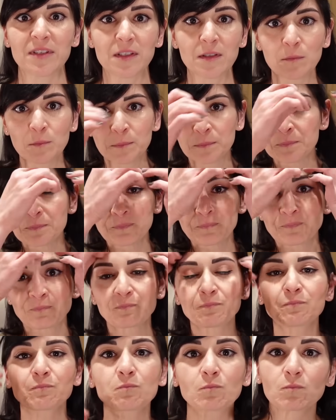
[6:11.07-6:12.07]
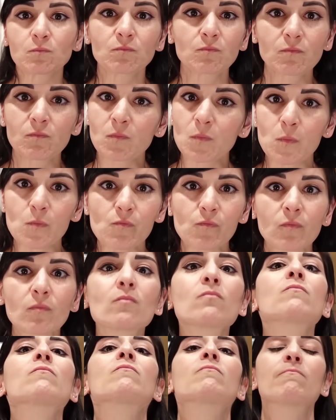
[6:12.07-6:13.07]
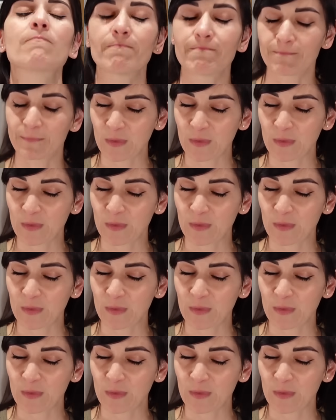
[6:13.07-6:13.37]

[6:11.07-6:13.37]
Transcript: You kind of want to remove all the excuses